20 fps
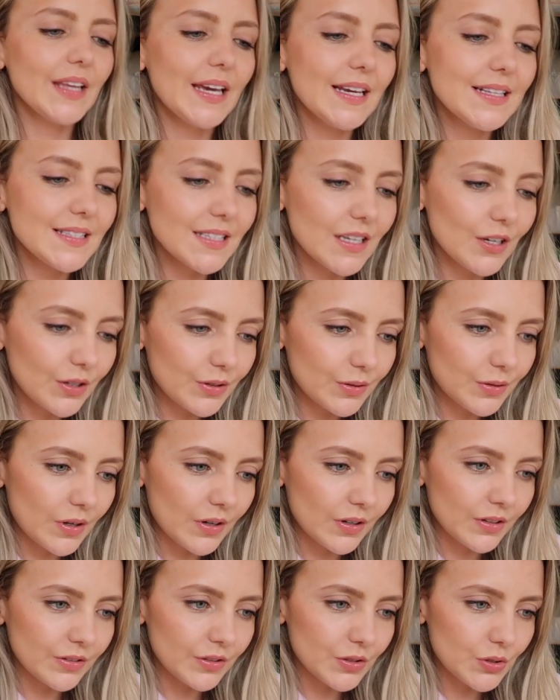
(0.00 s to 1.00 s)
Let's go
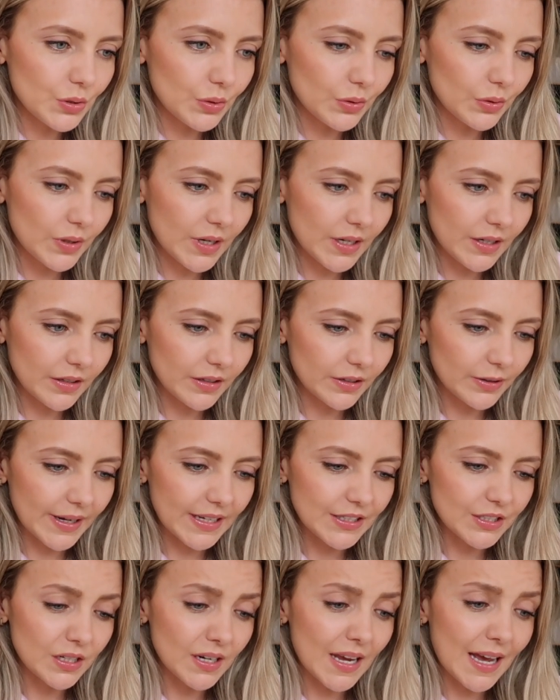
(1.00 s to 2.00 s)
on to another
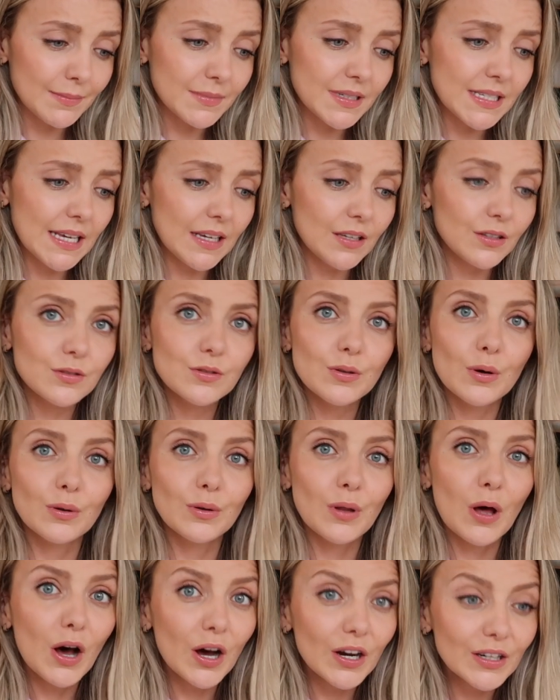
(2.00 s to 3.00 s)
question. I'm taking so
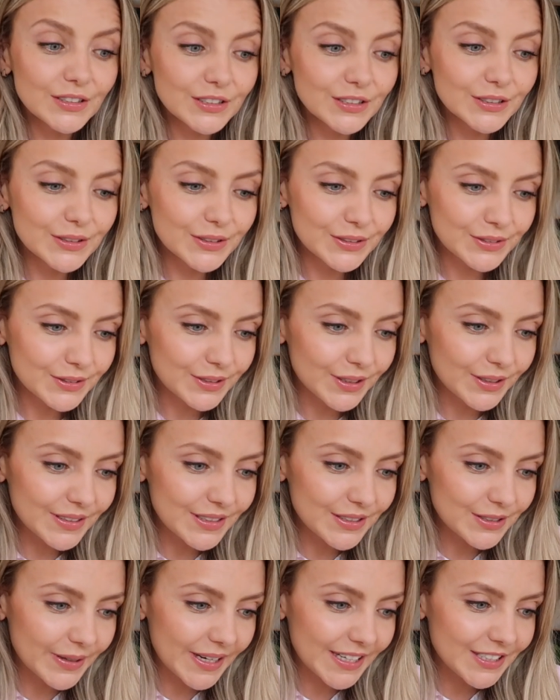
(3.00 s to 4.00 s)
long to go through all
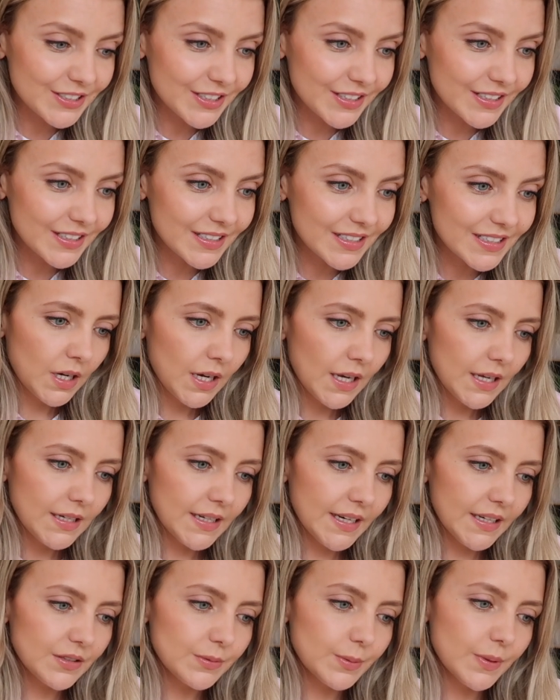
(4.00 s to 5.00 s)
these questions.
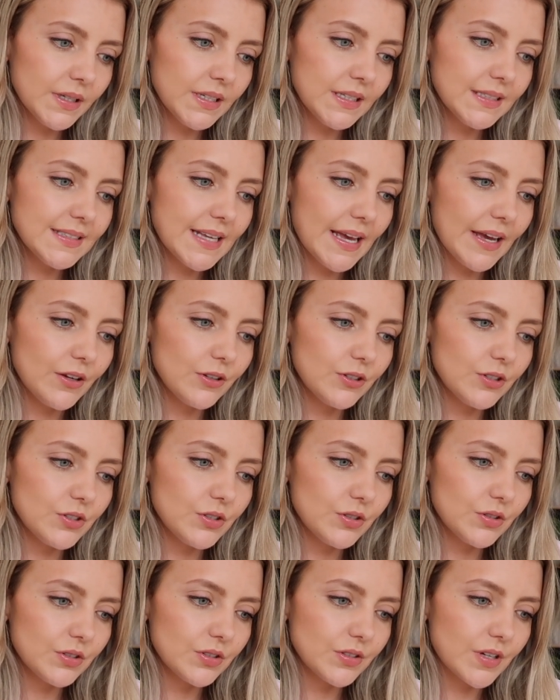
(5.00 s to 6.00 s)
Next one is, how did
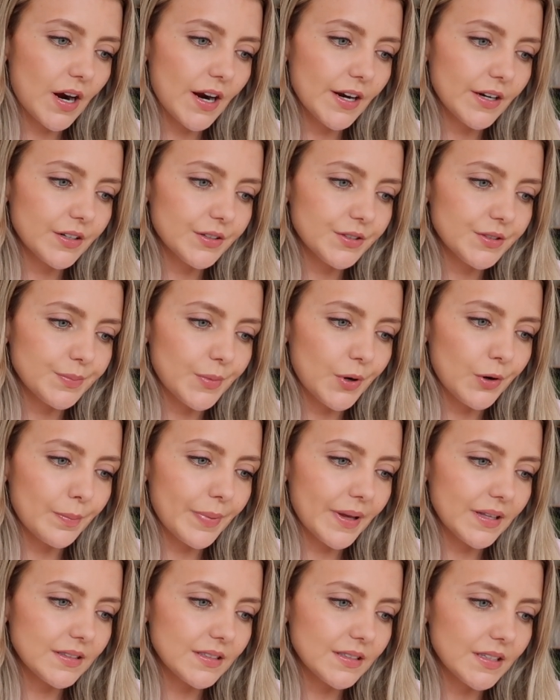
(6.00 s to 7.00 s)
you start your small
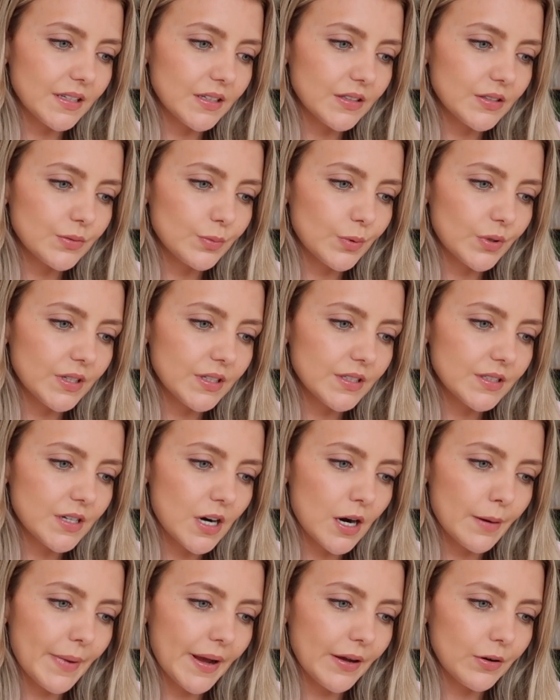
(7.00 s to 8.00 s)
business? Want to
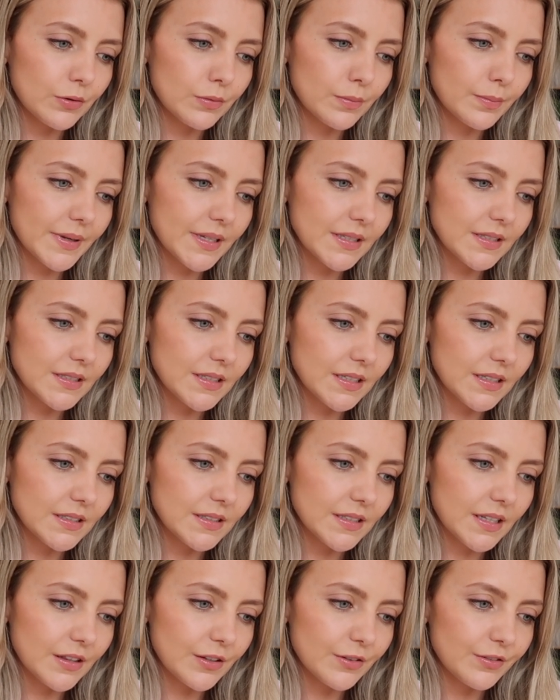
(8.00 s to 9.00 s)
start my own
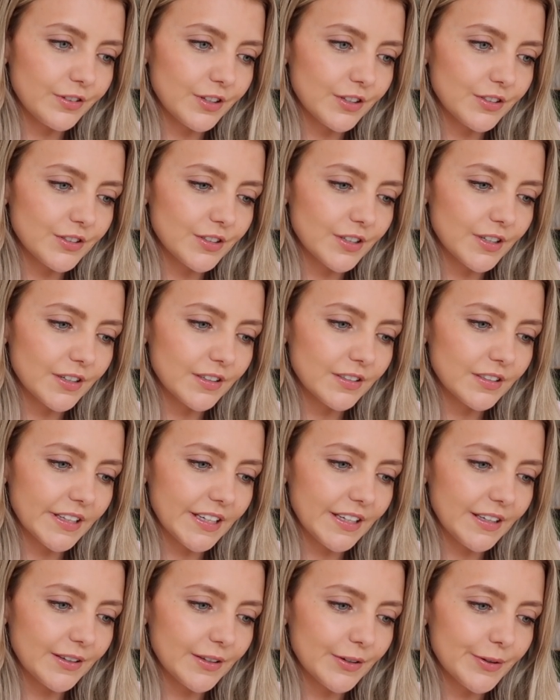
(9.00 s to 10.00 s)
business in the future
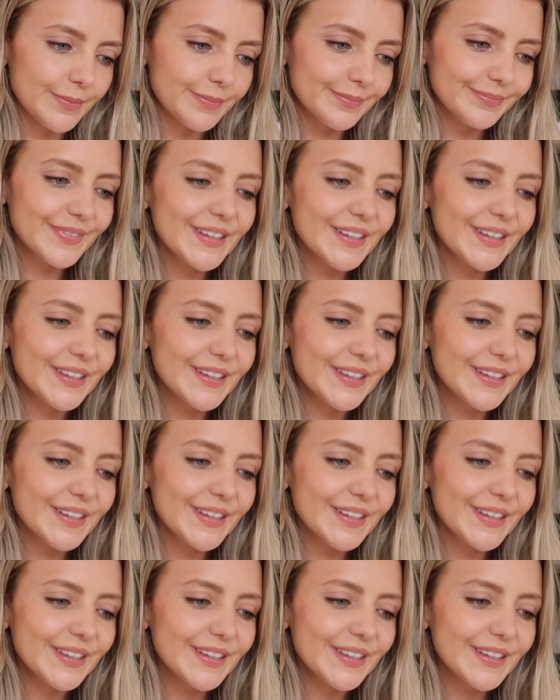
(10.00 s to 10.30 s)
like you.